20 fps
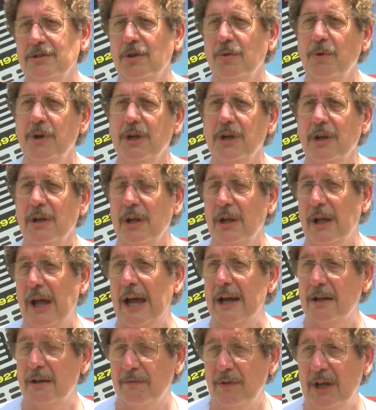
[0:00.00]
so we can
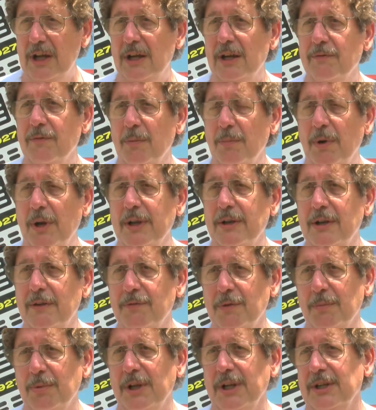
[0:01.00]
activate different,
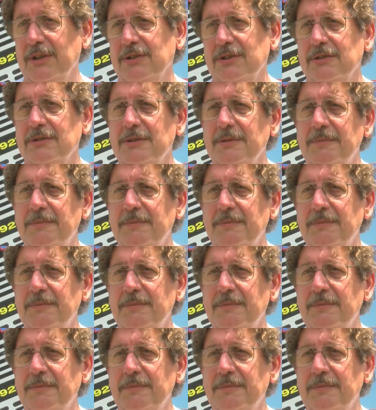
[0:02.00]
different places.